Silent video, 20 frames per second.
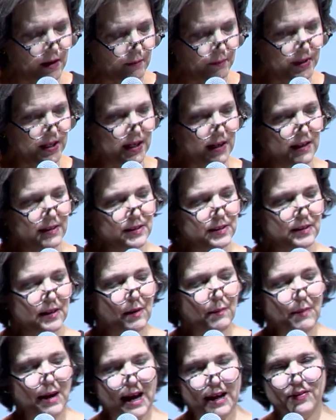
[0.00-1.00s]
Because
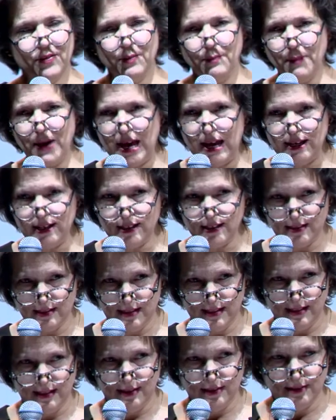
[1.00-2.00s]

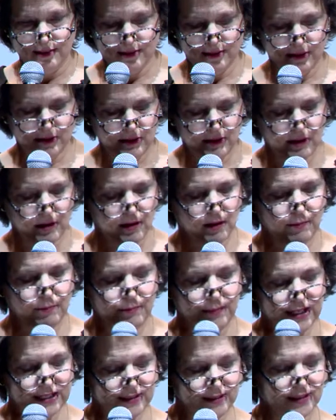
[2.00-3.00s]
mathematically,
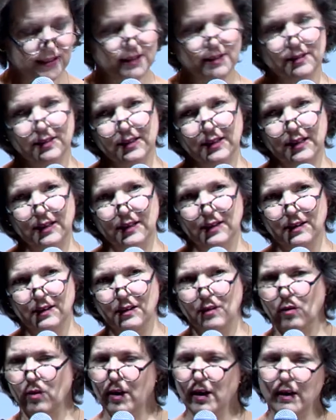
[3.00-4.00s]
mystically,
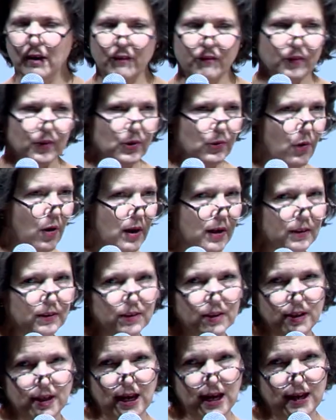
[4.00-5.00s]
or however you want to
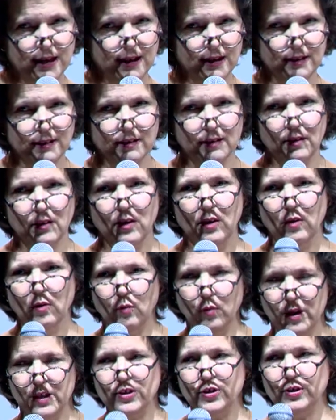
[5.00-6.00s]
look at it,
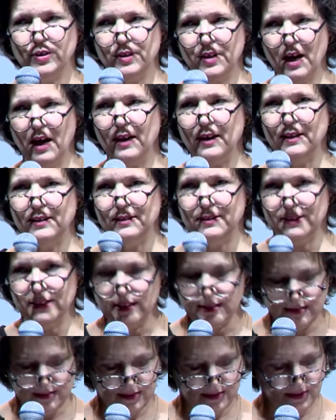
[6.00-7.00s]
we should not
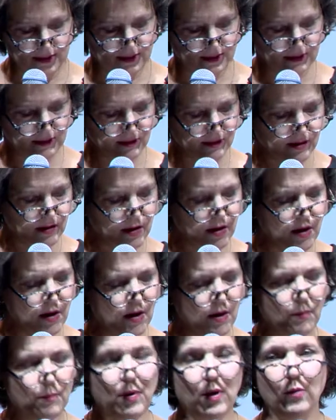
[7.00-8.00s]
exist,
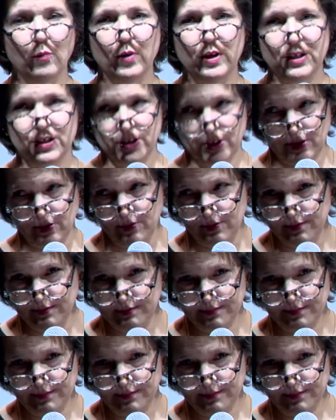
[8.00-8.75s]
but we do.